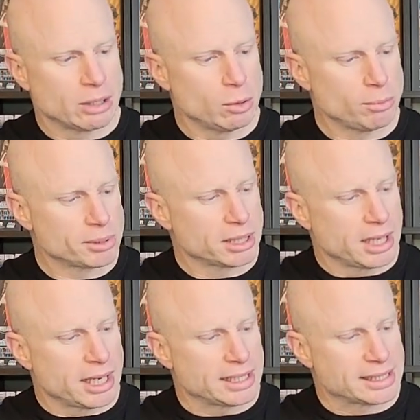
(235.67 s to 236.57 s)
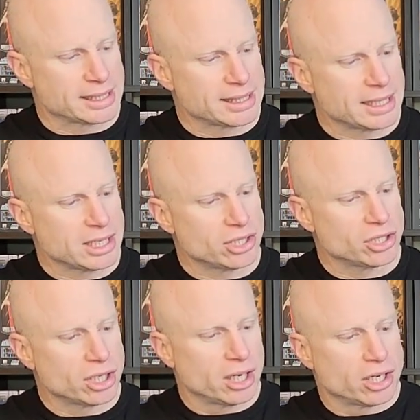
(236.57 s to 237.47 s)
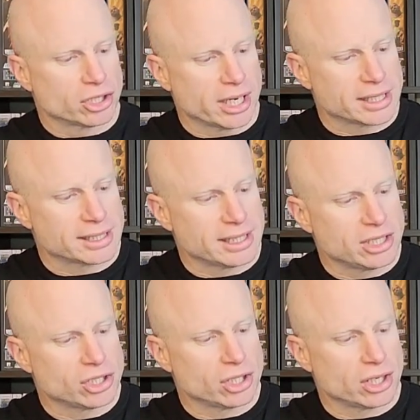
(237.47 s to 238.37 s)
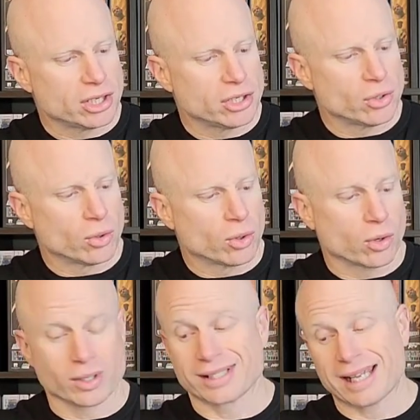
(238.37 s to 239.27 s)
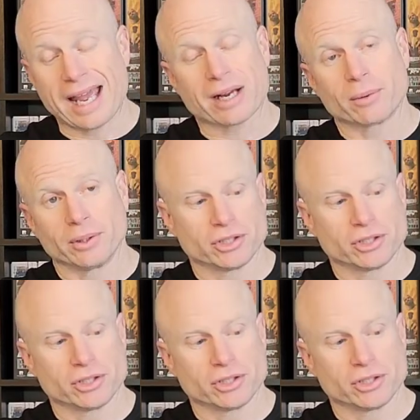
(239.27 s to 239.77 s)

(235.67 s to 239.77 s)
And try to siege or sack, really.